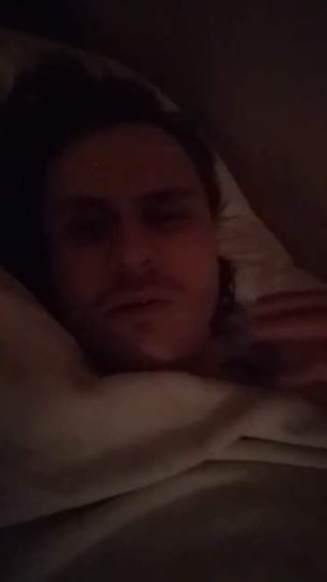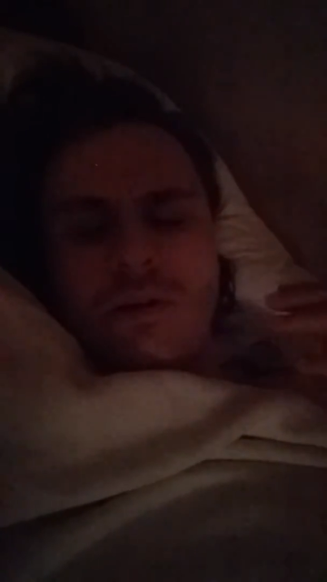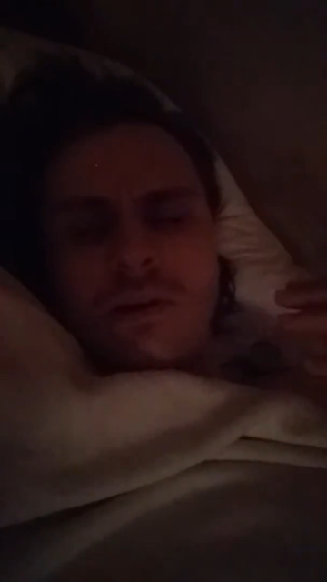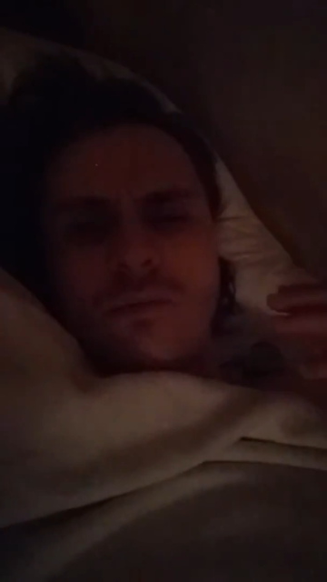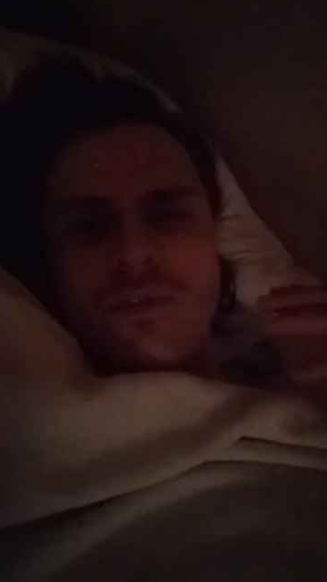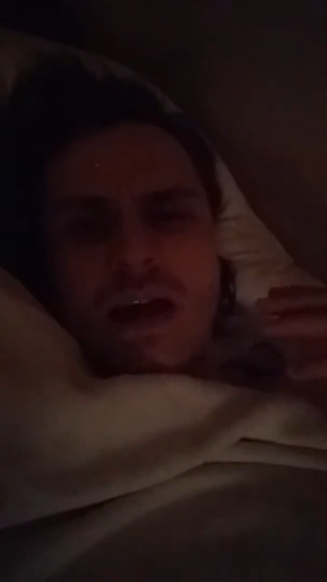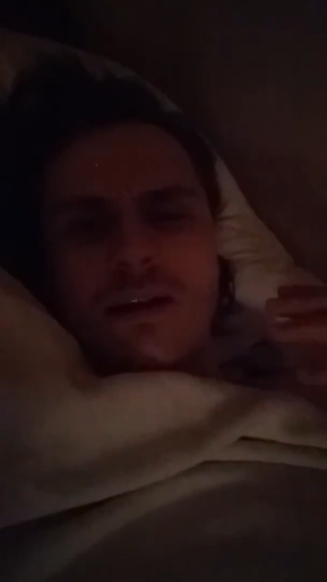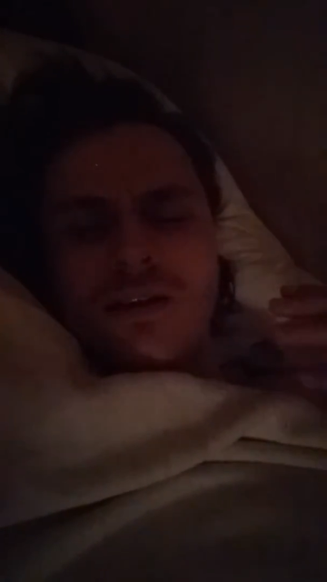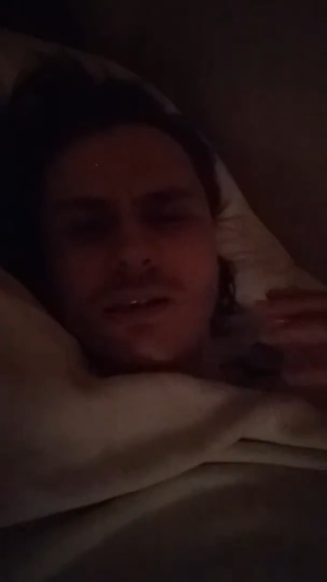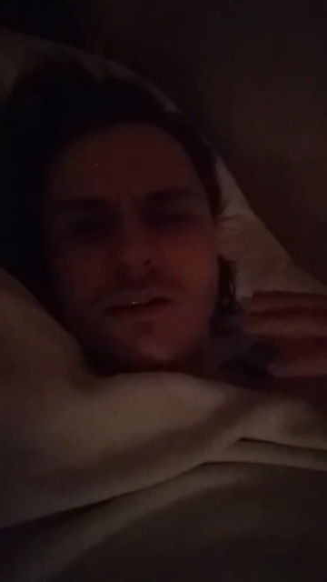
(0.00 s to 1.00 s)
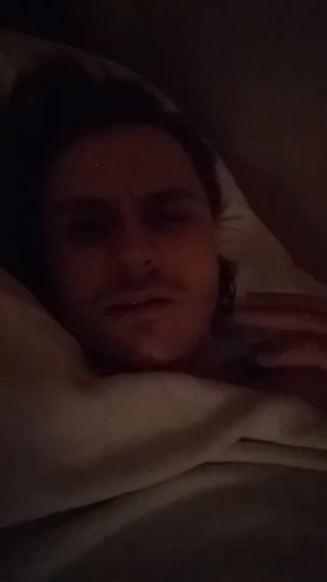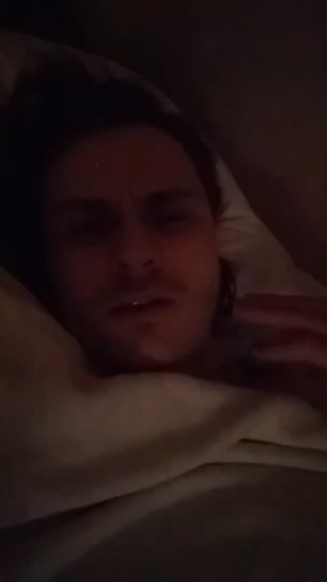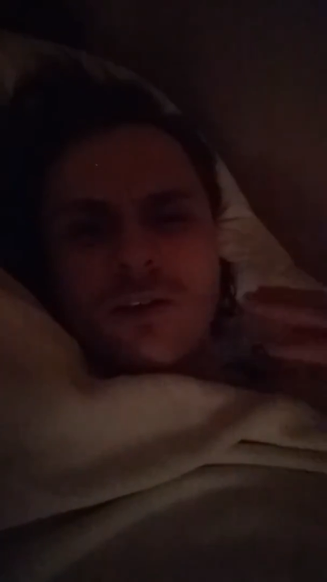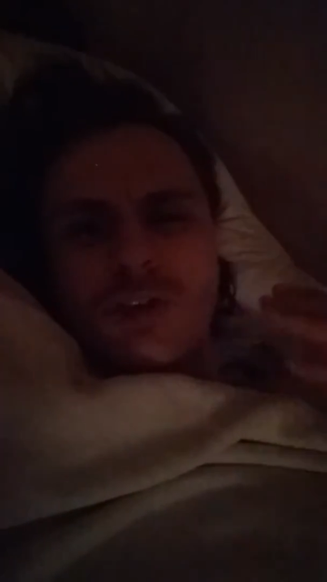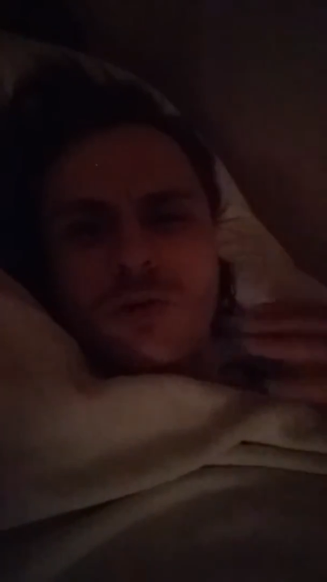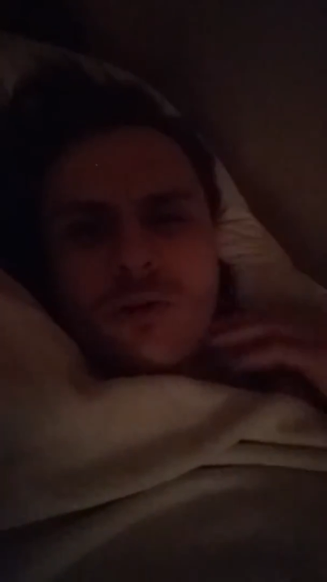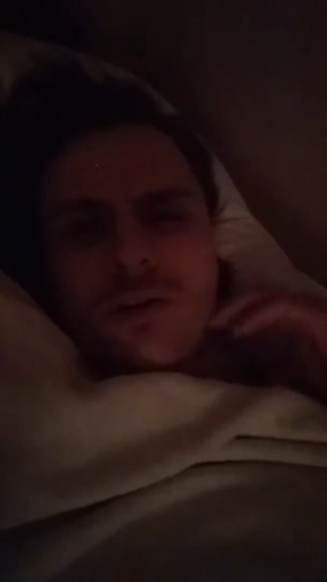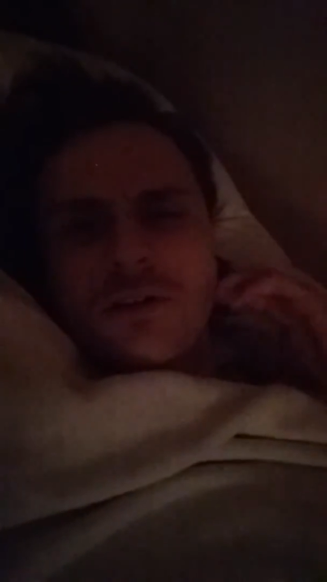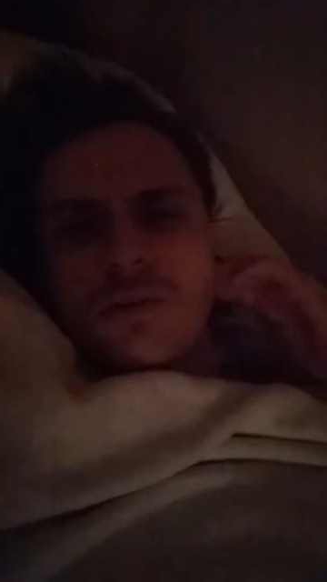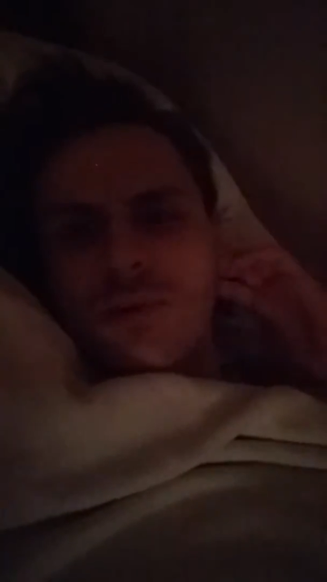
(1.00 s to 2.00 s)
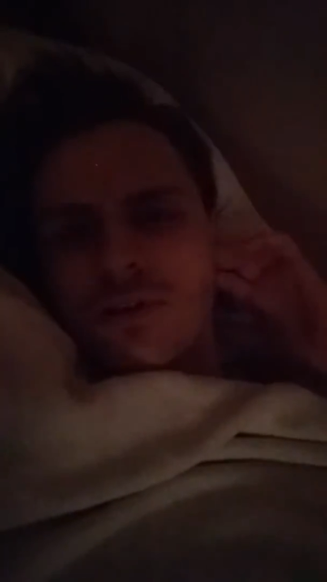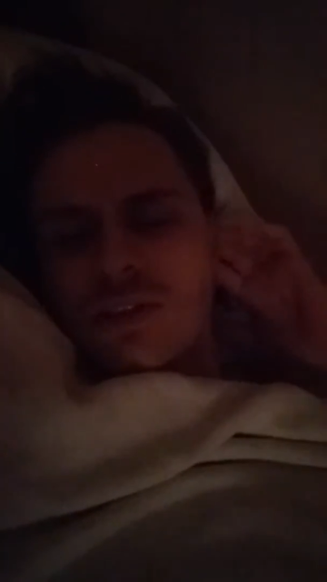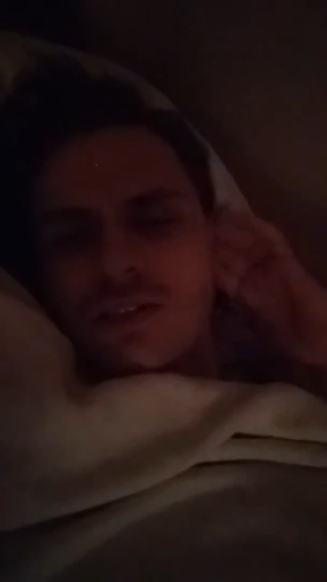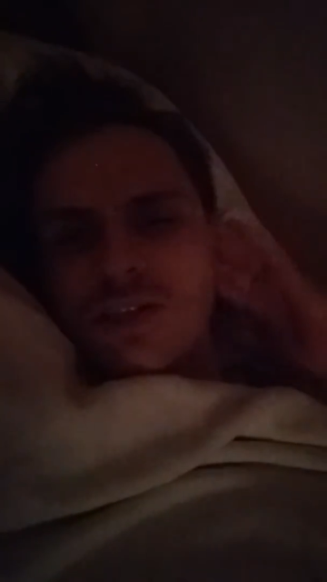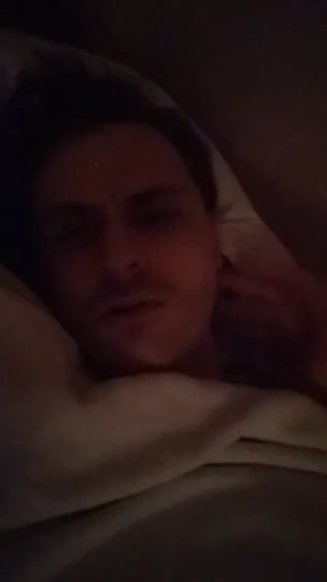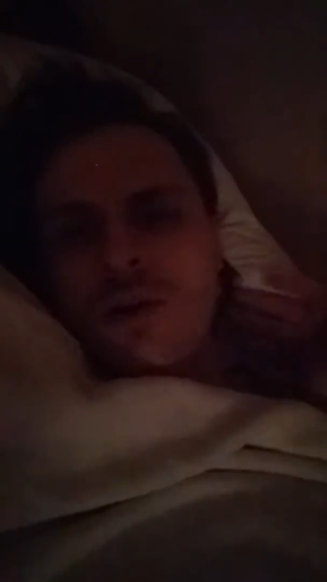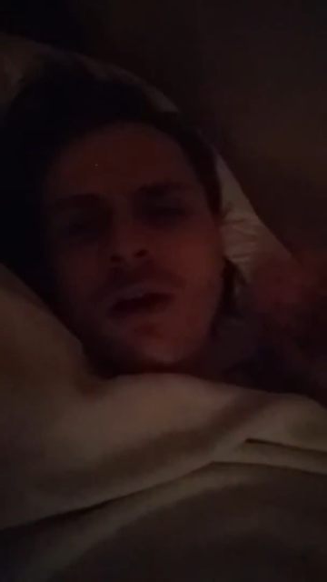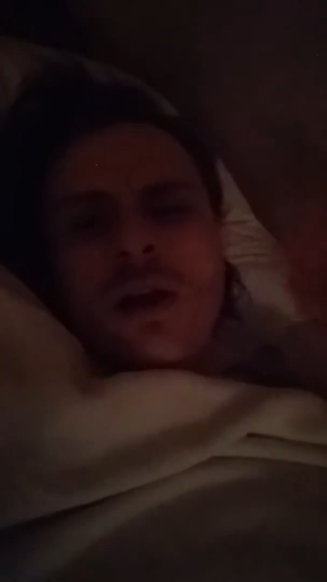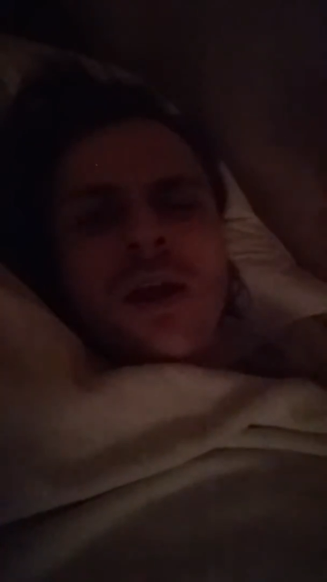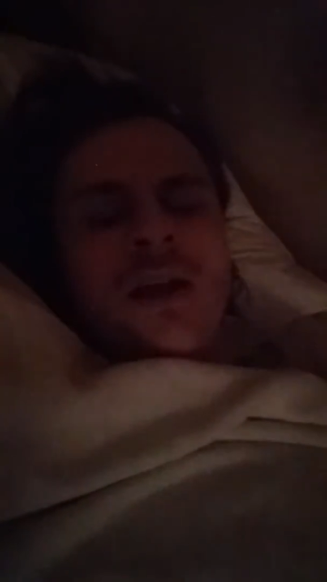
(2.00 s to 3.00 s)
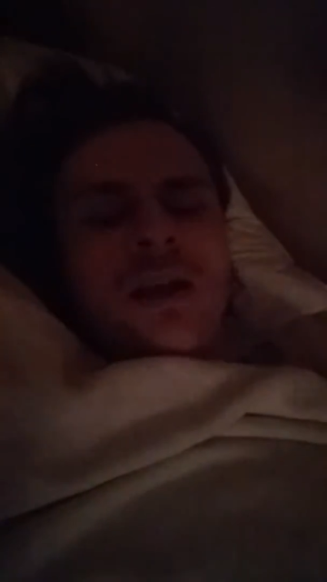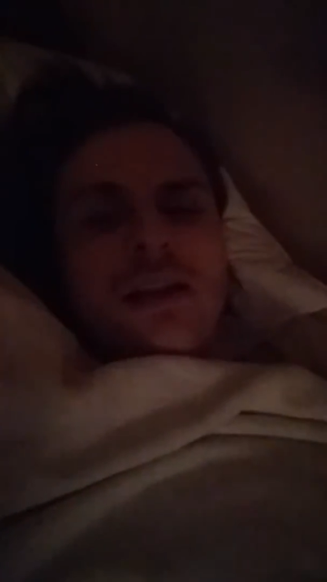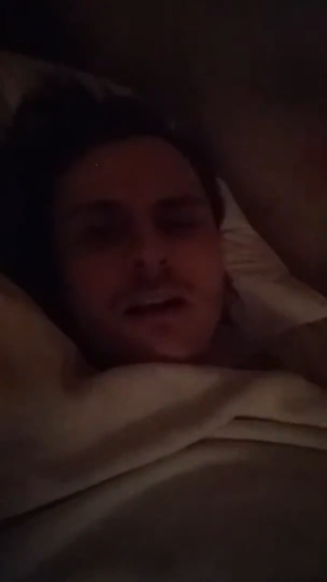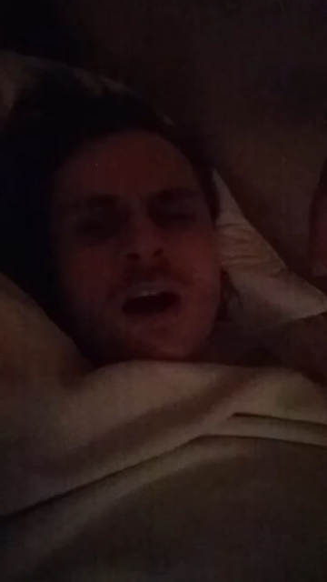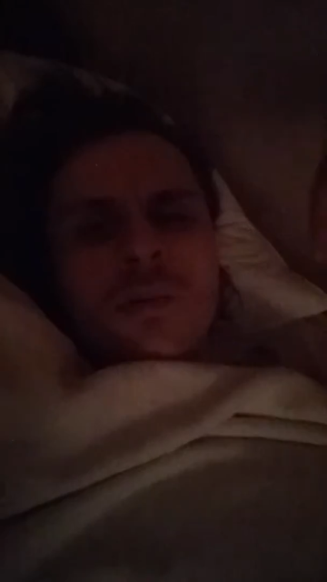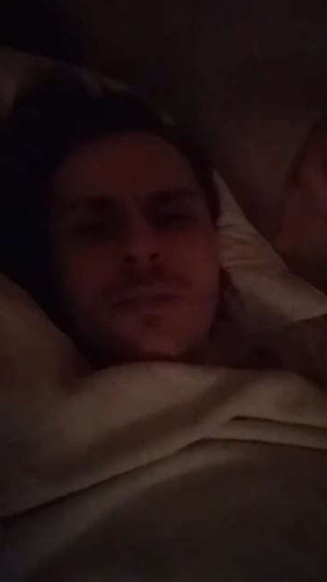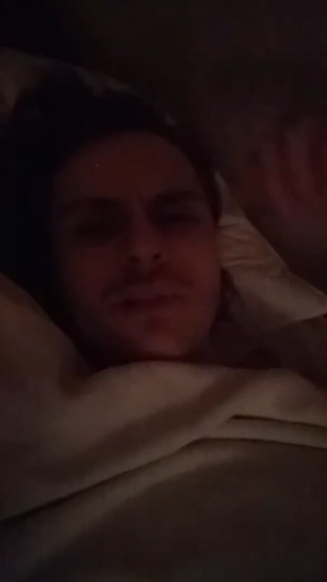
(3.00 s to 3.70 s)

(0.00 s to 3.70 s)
and logic-oriented person, so yeah, comment